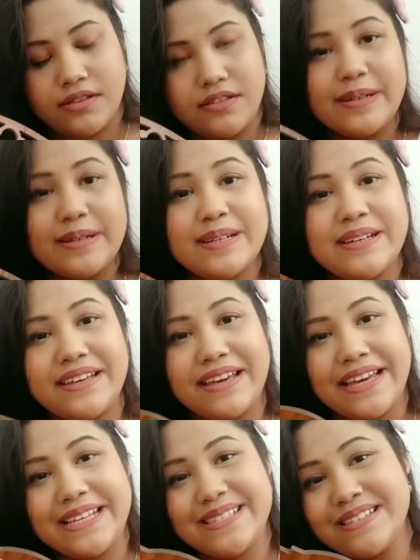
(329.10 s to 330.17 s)
The
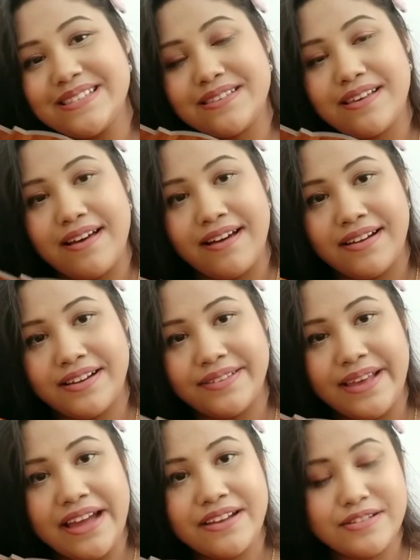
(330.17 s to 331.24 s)
edges are there